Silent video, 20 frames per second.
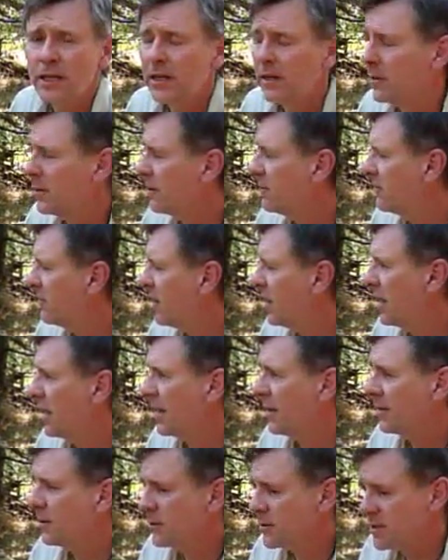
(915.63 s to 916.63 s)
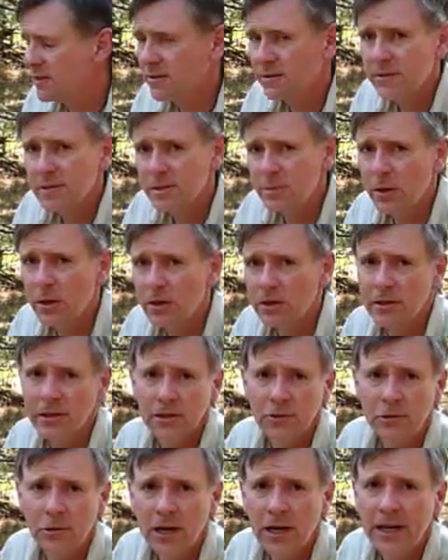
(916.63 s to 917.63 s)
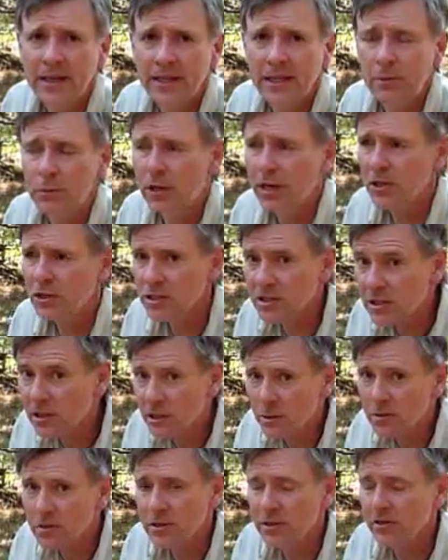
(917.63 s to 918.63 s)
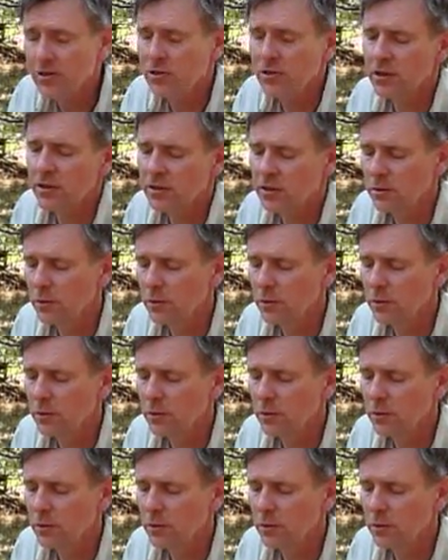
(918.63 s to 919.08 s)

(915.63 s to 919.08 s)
you can find those small little dry dead branches close to the trunk